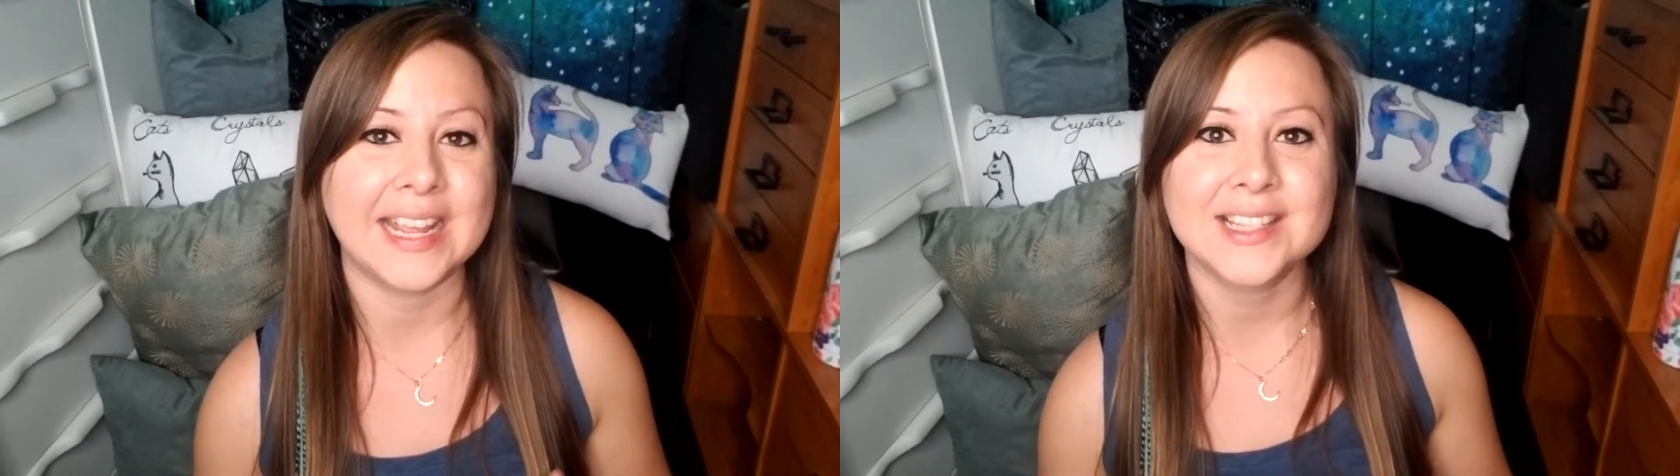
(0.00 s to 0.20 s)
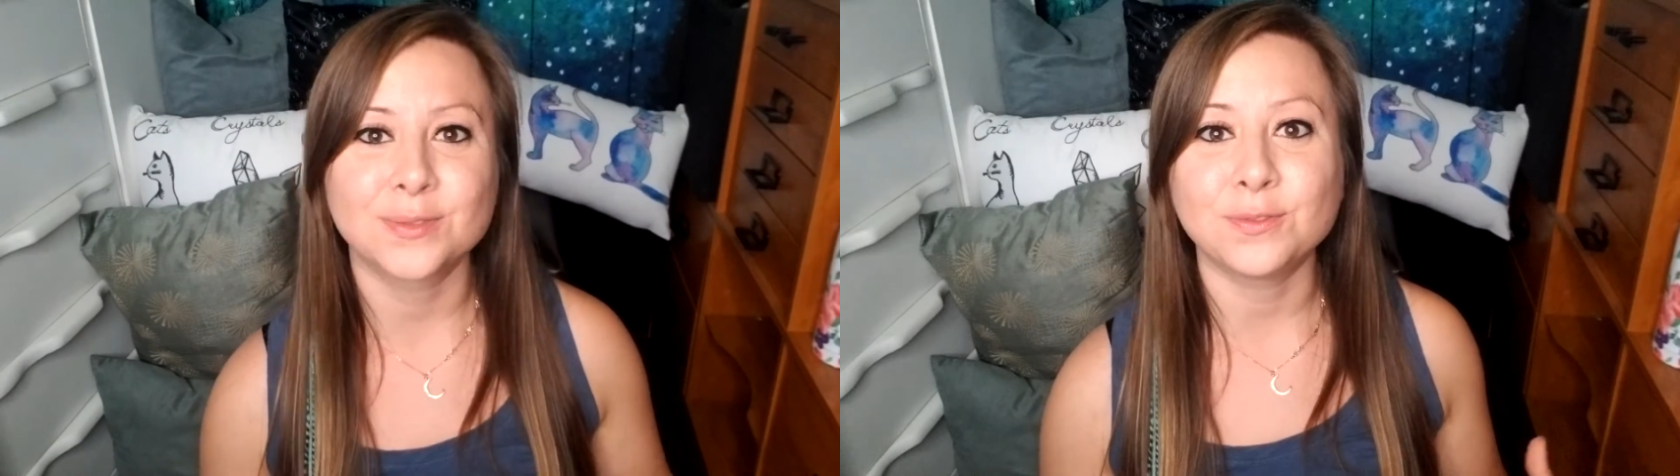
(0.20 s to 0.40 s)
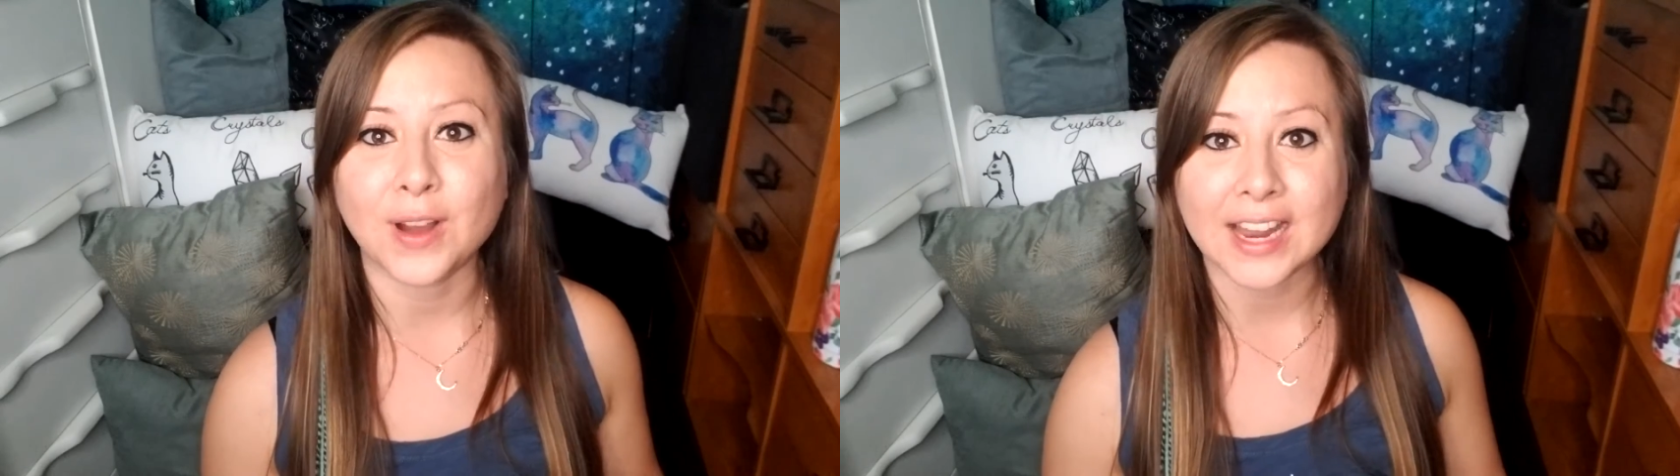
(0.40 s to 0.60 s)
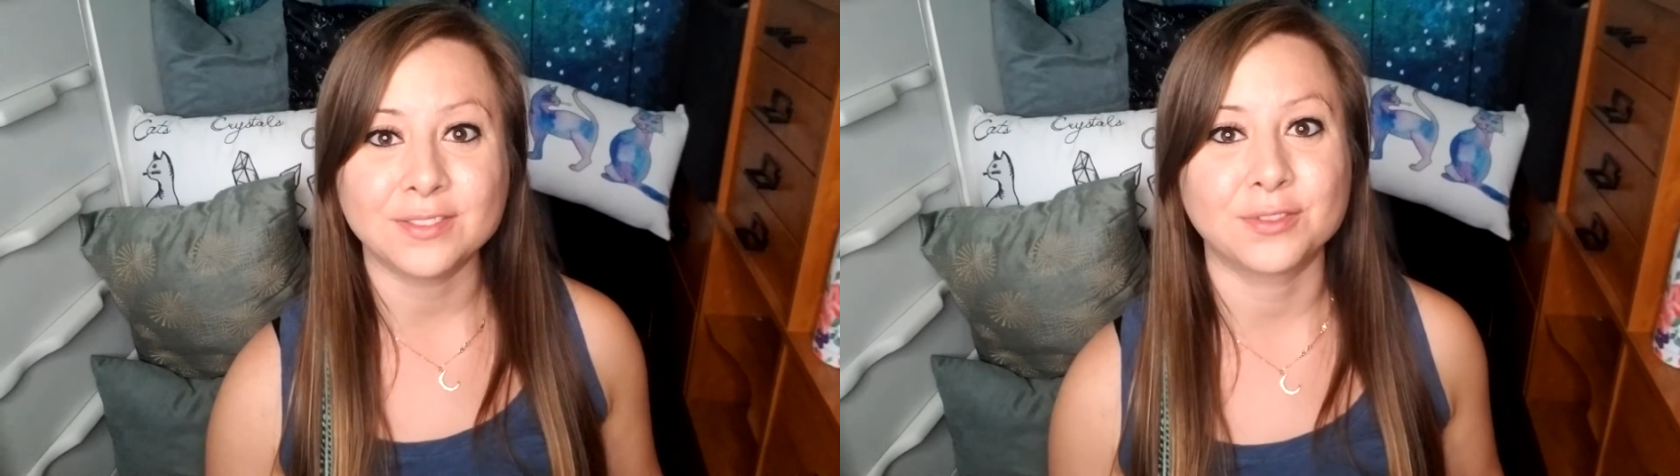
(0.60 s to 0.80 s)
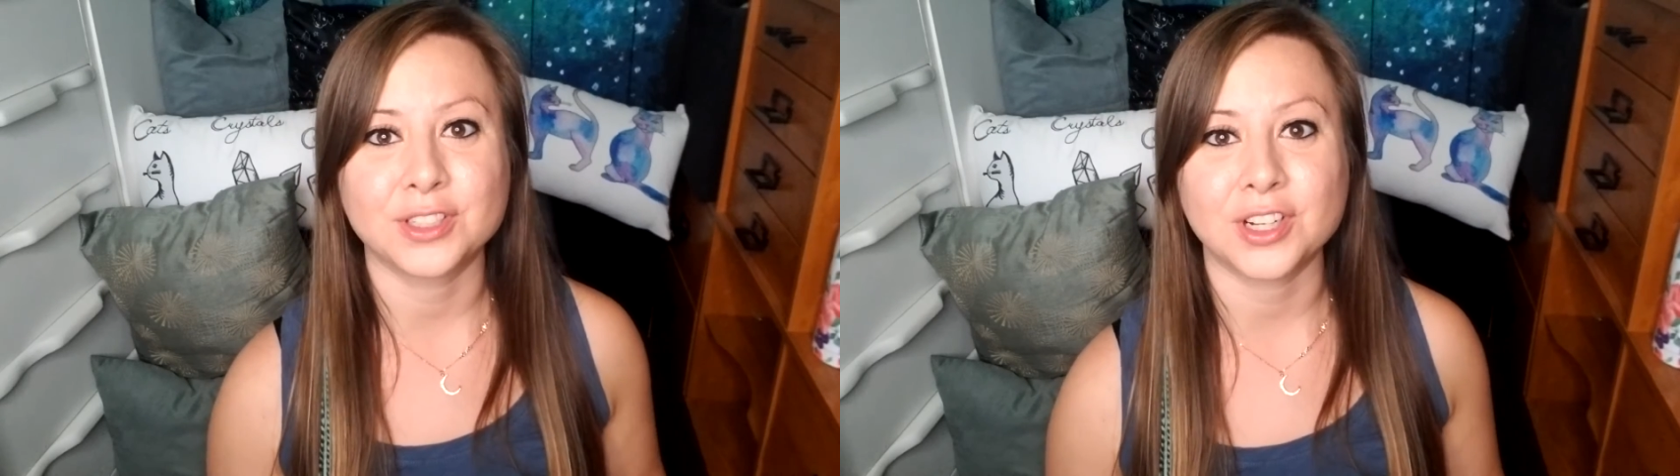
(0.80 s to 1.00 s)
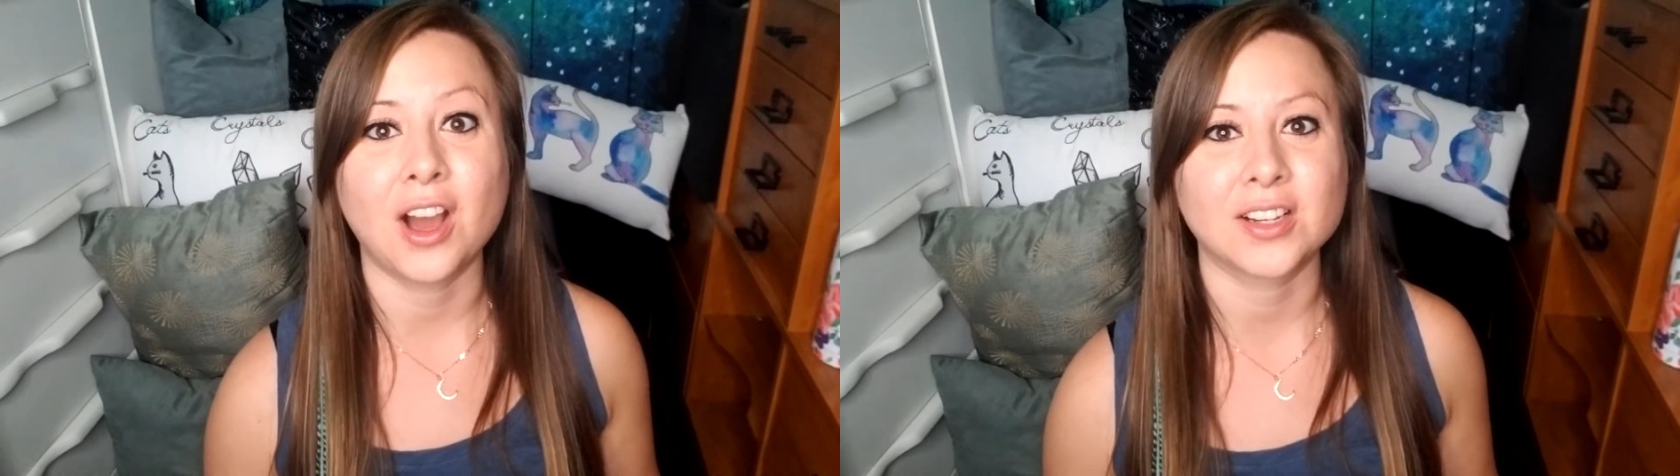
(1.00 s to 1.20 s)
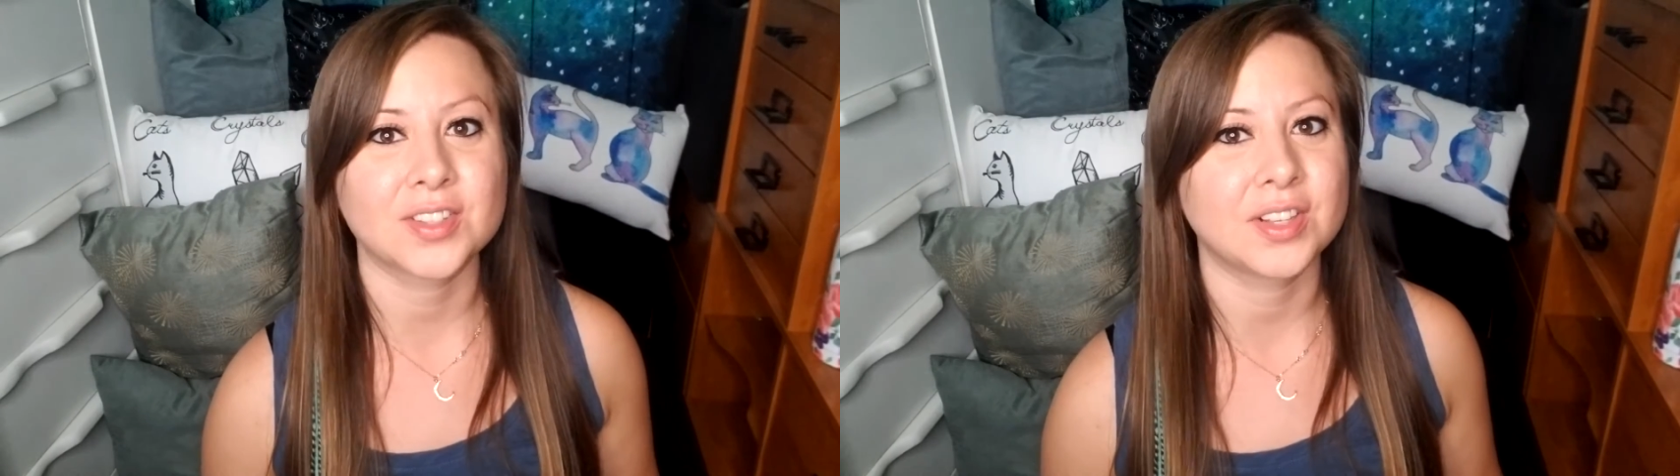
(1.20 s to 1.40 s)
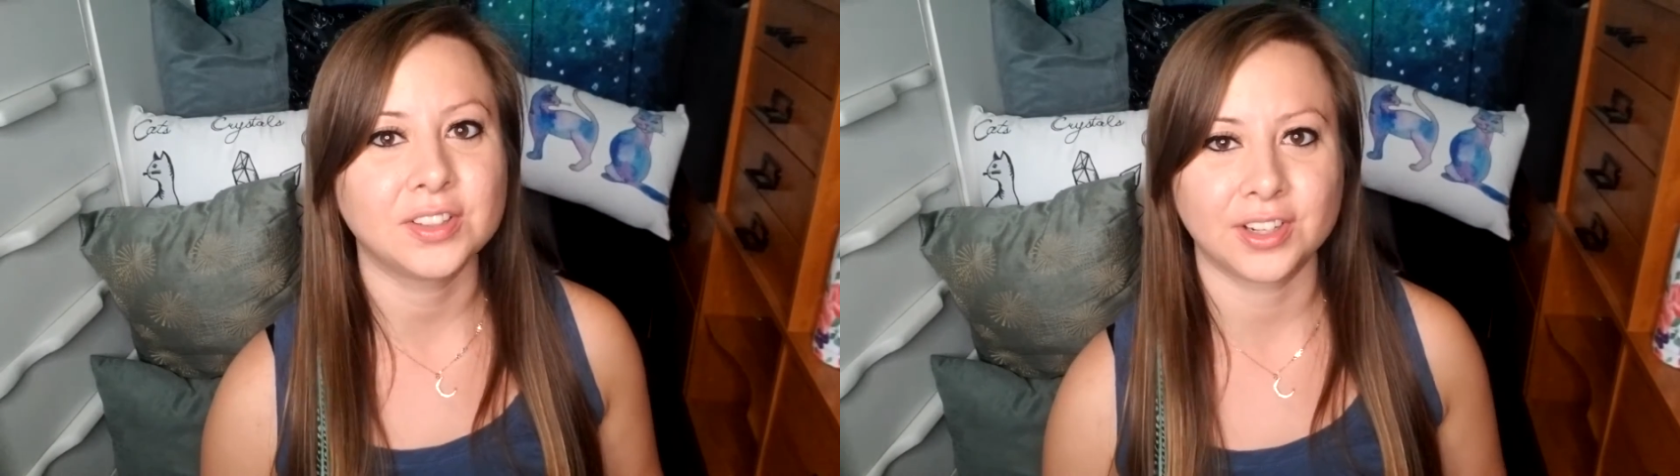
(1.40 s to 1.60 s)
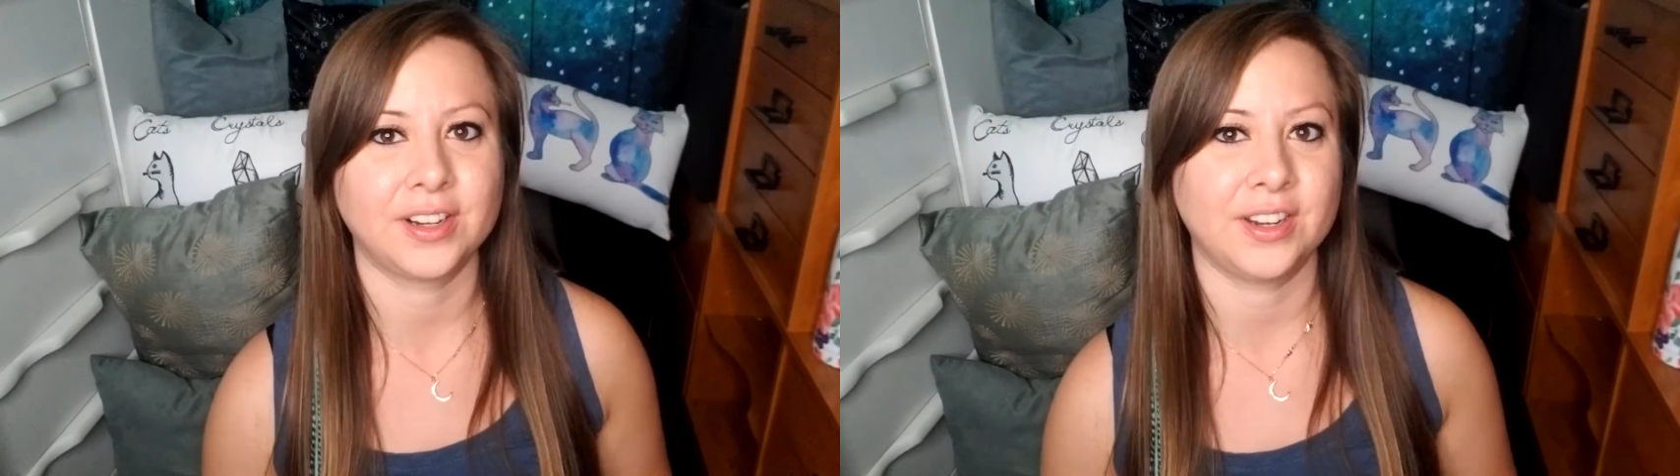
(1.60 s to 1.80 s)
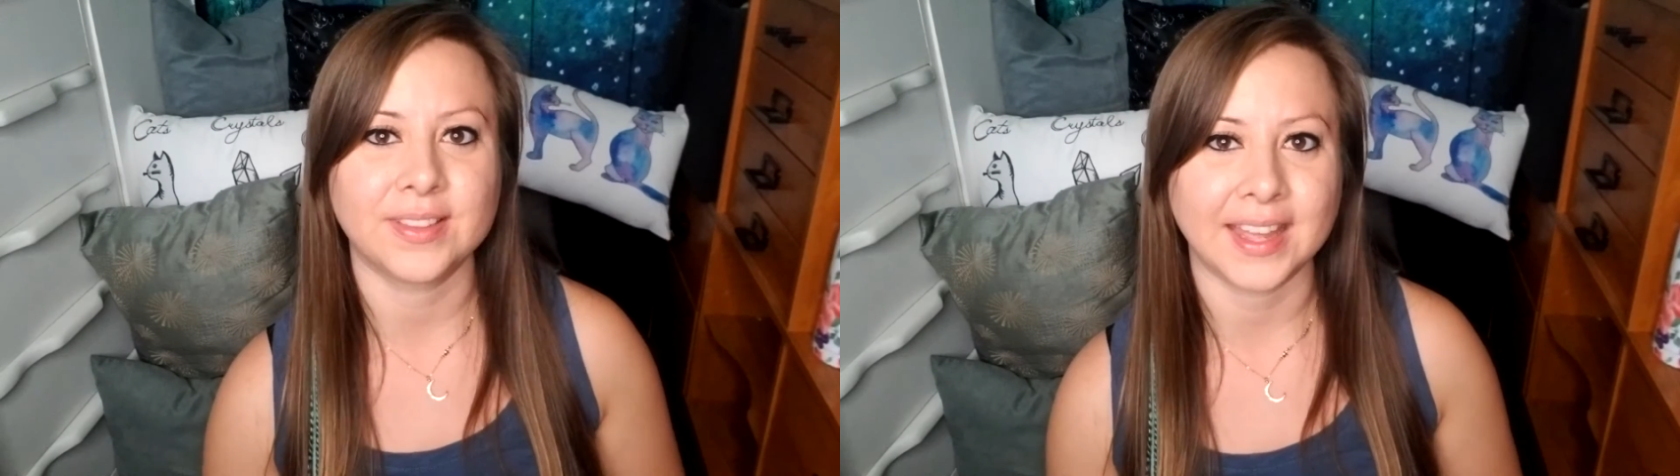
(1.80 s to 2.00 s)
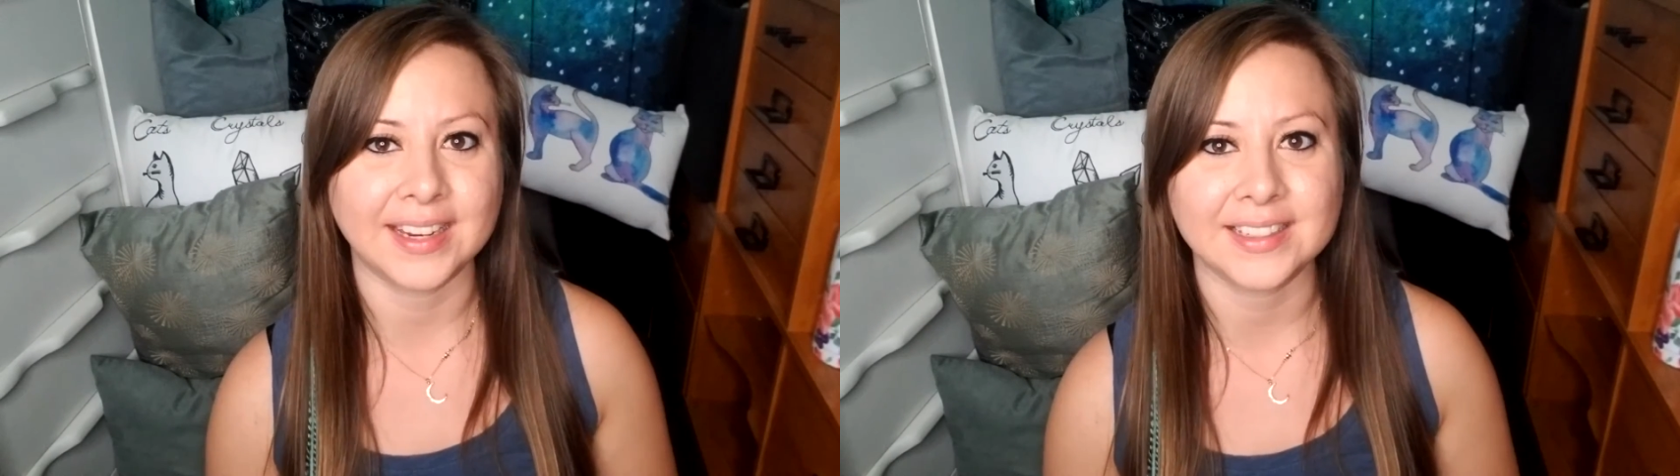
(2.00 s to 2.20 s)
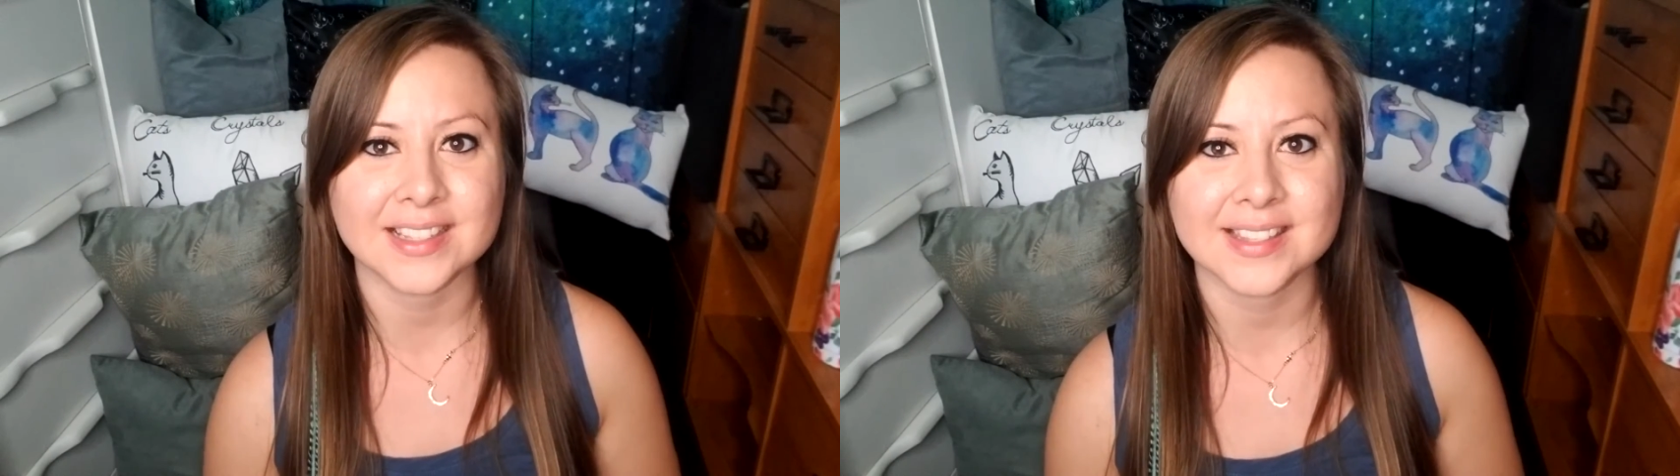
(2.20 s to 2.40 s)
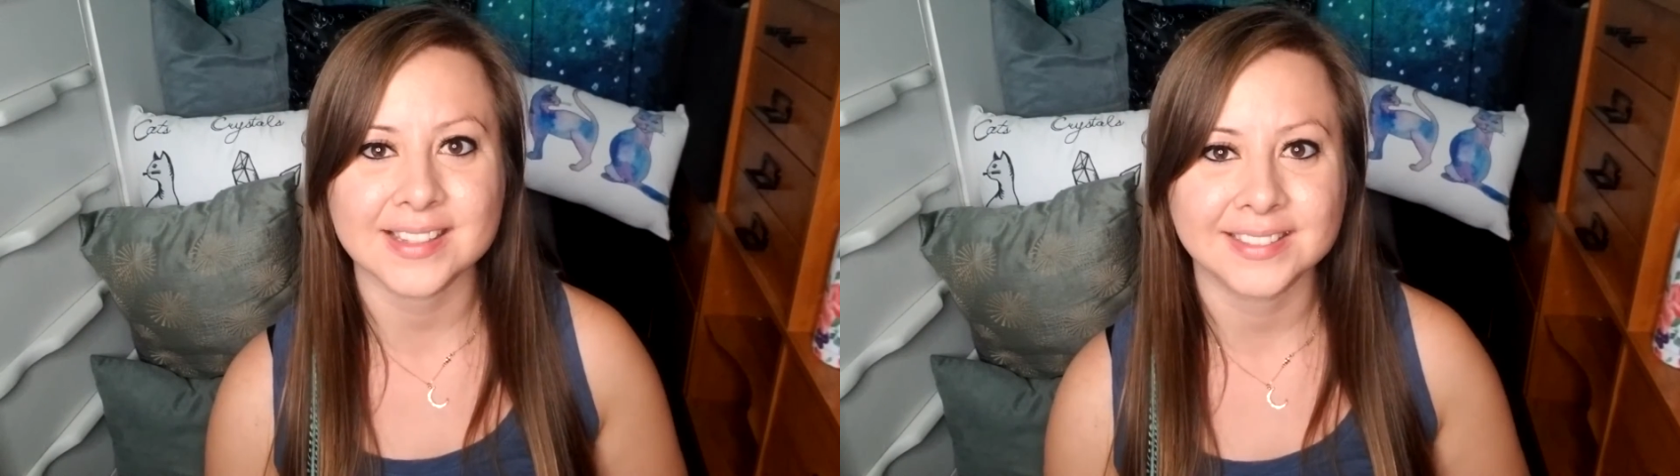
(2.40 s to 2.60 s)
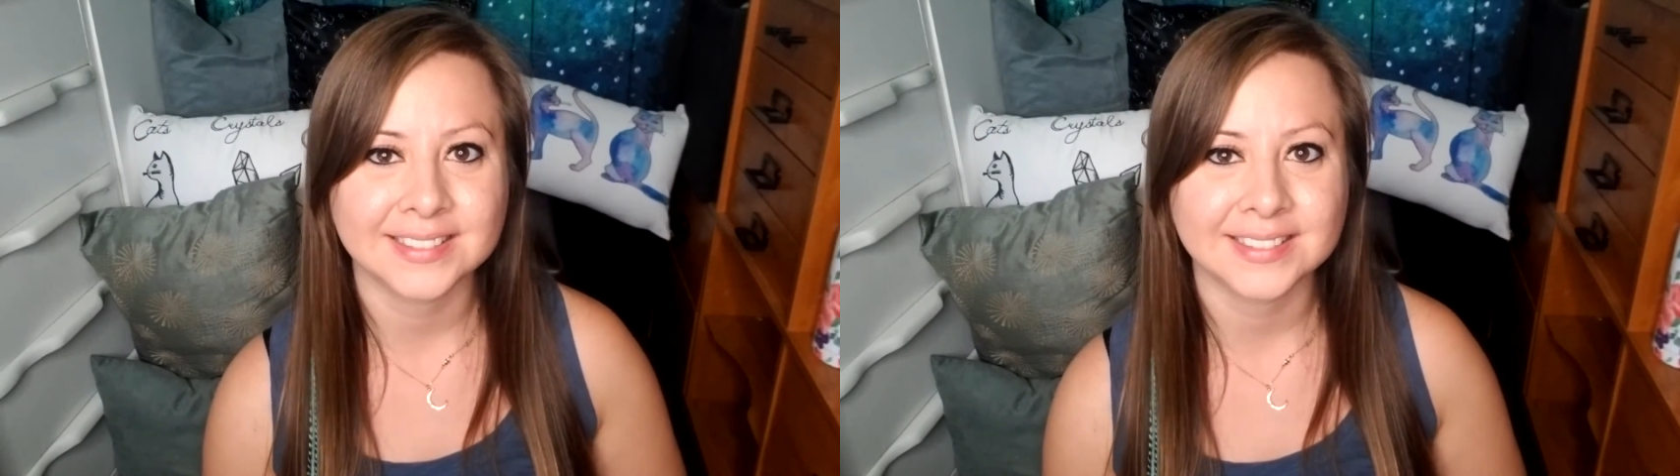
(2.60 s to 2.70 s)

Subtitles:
It's fun for dogs to learn new things.